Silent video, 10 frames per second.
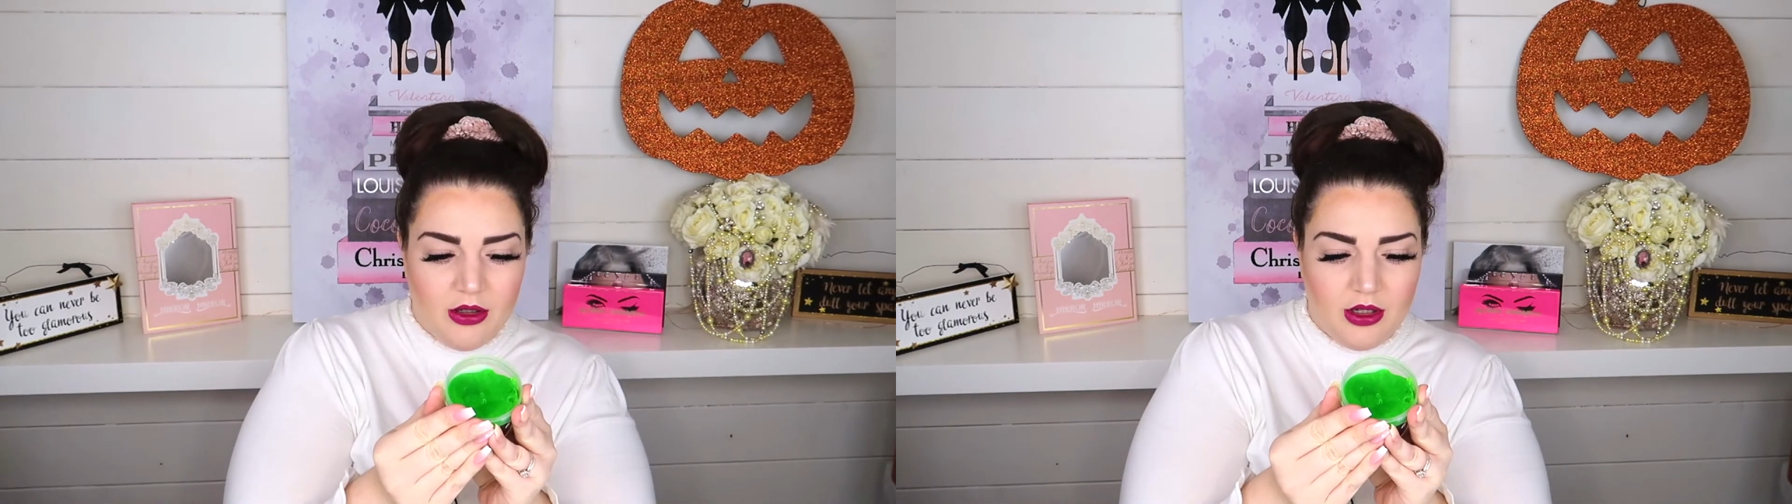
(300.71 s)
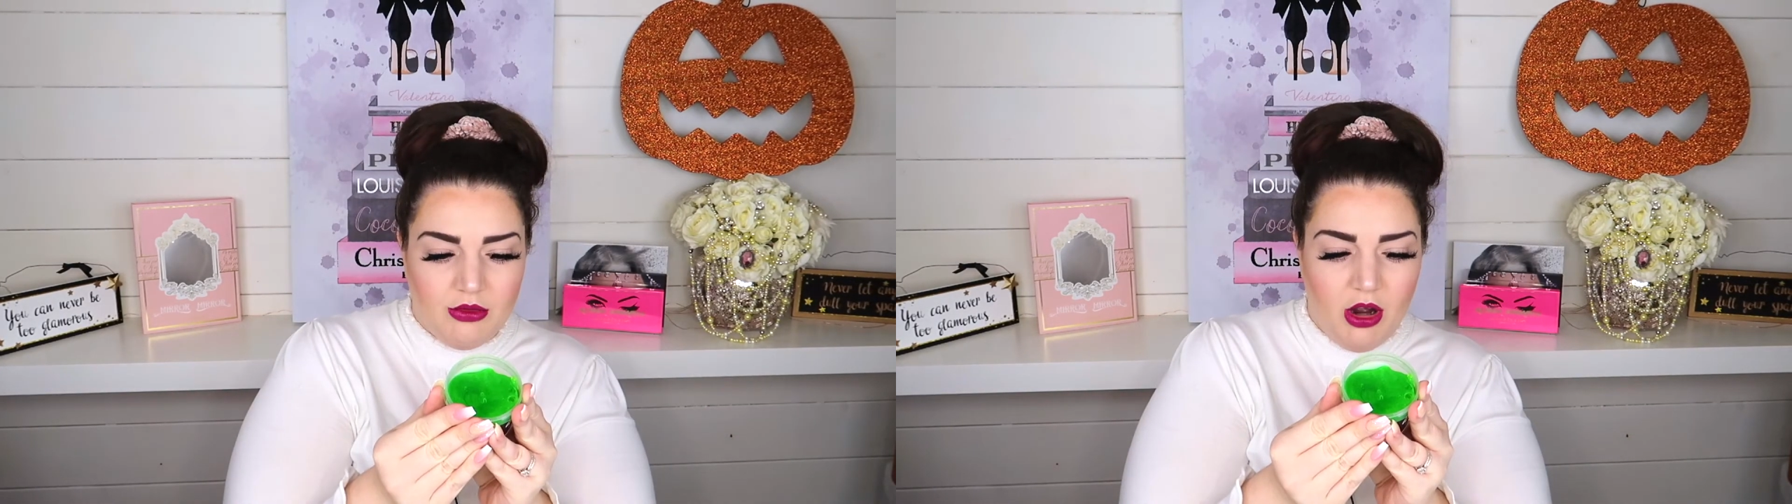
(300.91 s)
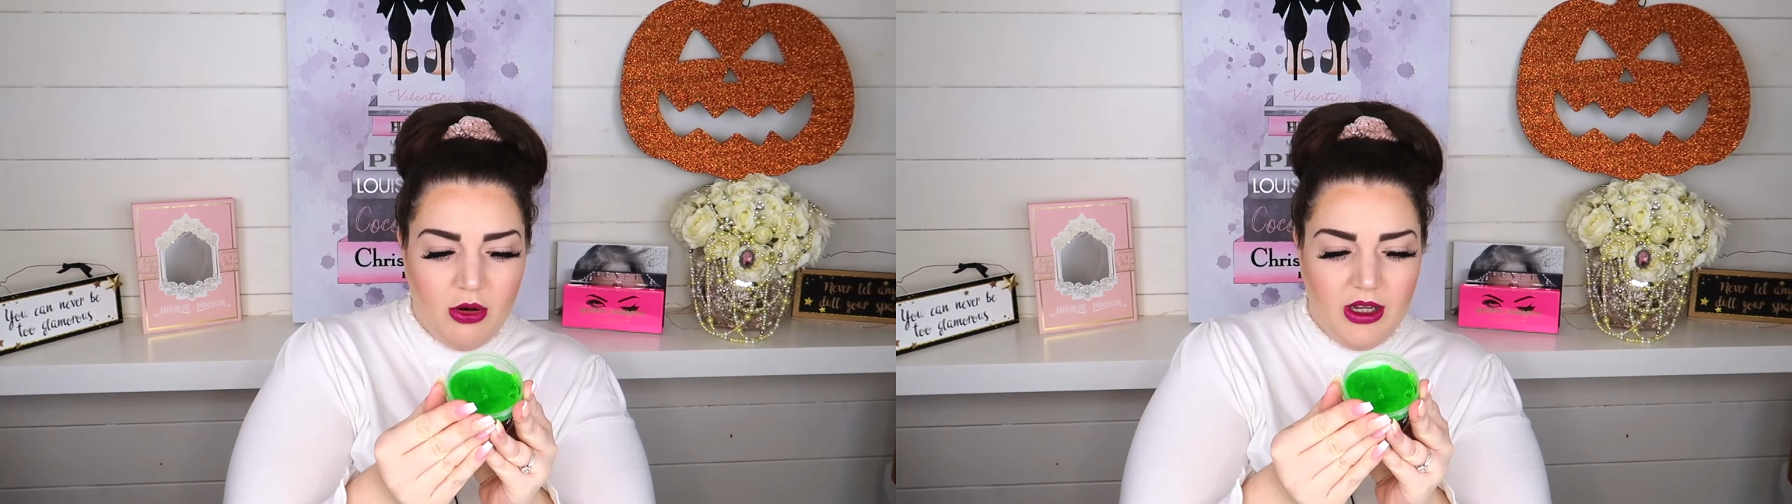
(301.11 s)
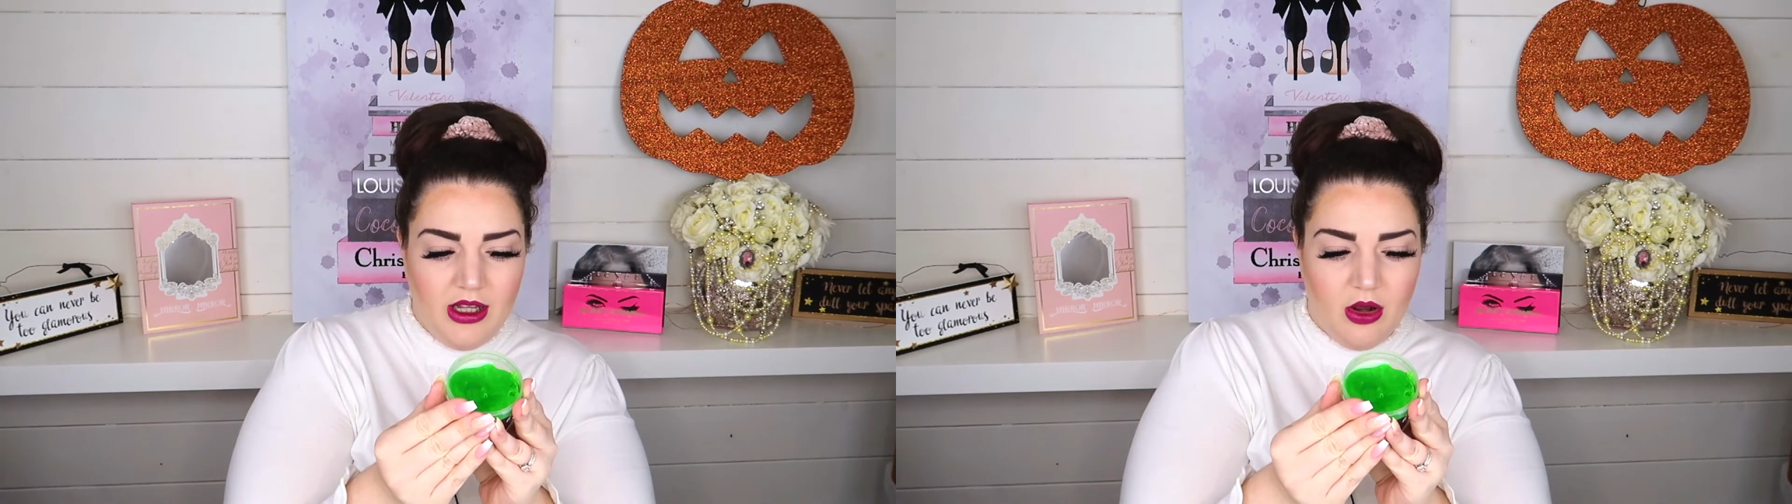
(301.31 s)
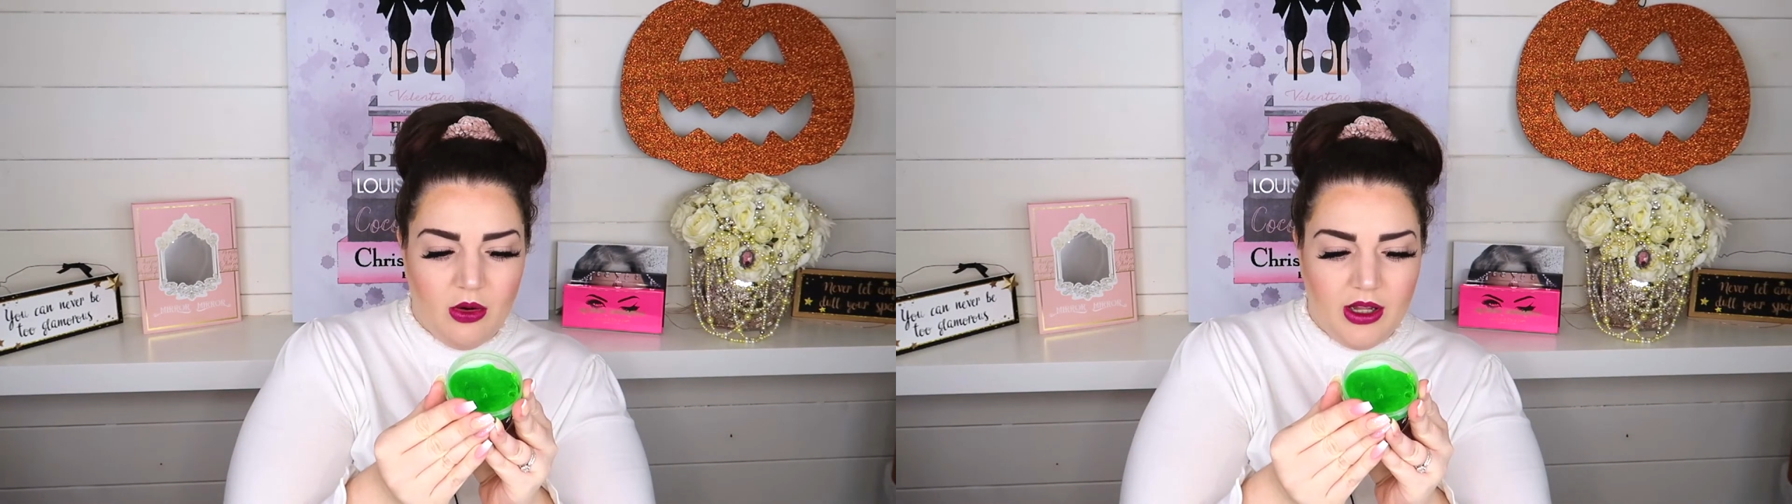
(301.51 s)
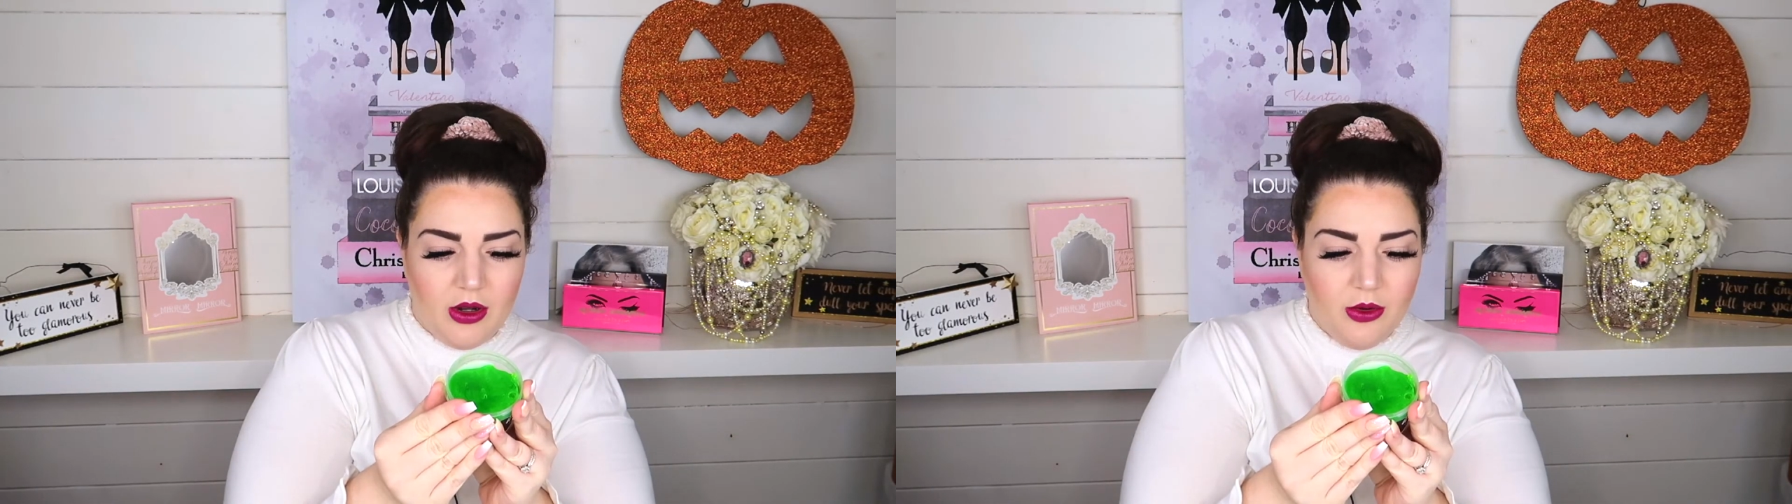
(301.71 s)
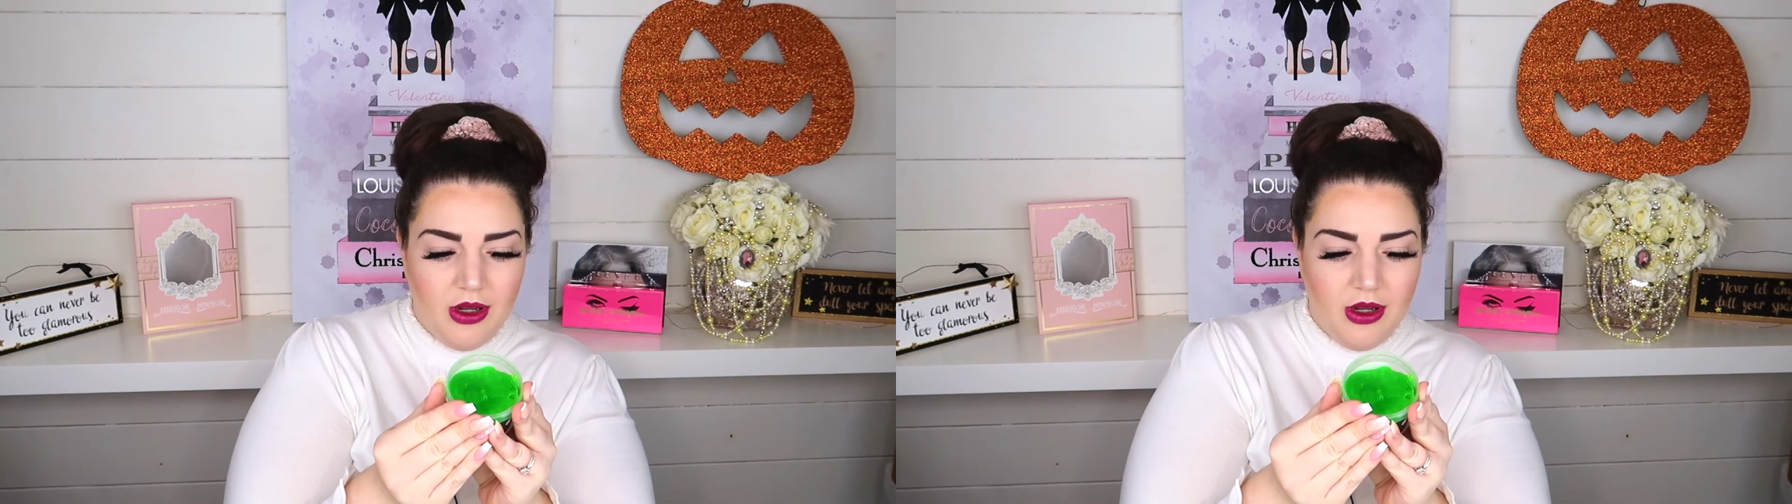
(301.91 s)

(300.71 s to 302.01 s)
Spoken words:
Neroli oil